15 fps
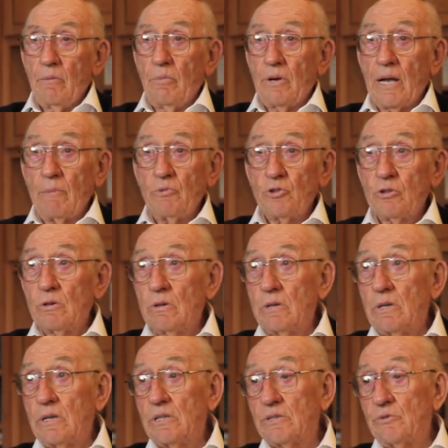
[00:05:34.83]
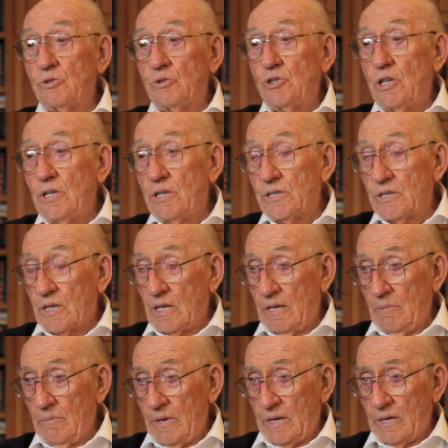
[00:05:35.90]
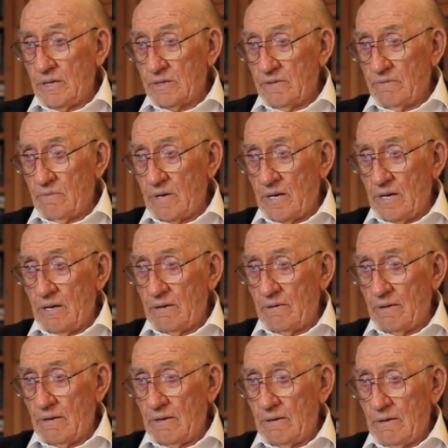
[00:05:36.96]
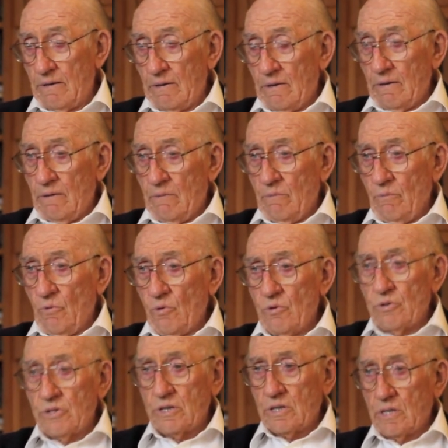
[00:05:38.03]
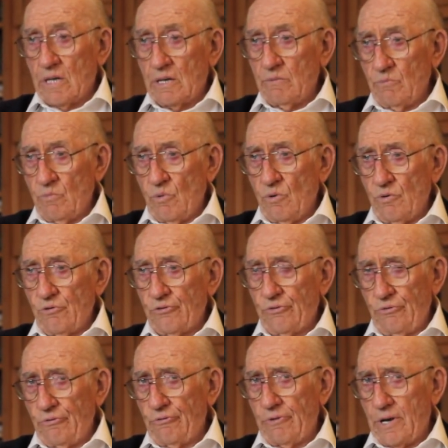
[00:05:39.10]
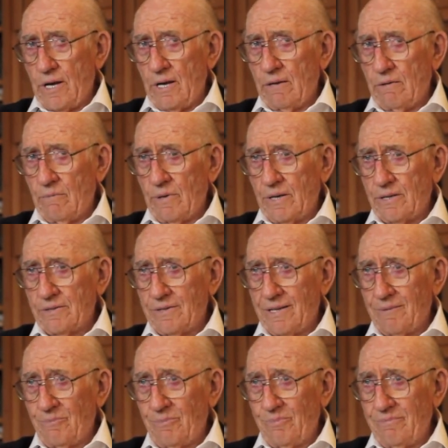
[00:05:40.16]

But I'm sure that his genius came because of my motor scooter ride, because that